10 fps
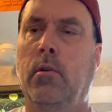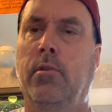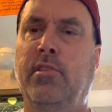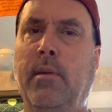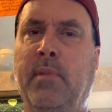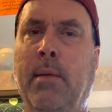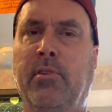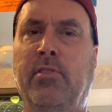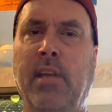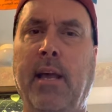
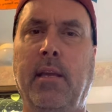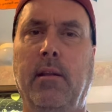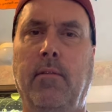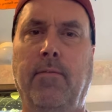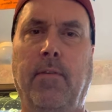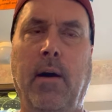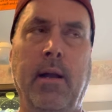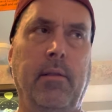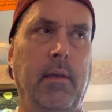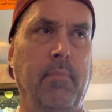September 2nd.
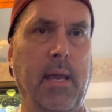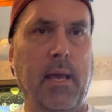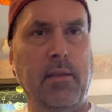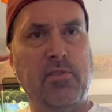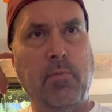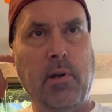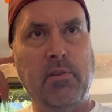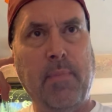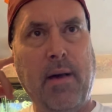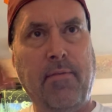Finally, man, this morning
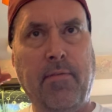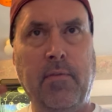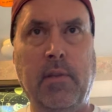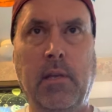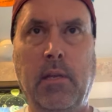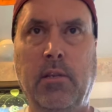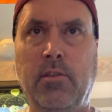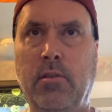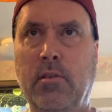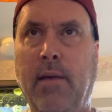was about
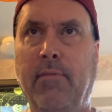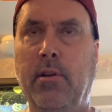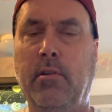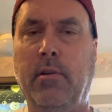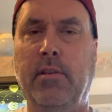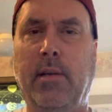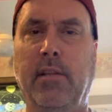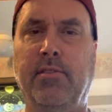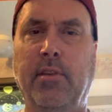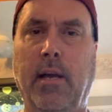57 degrees
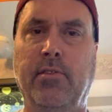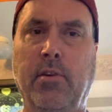outside.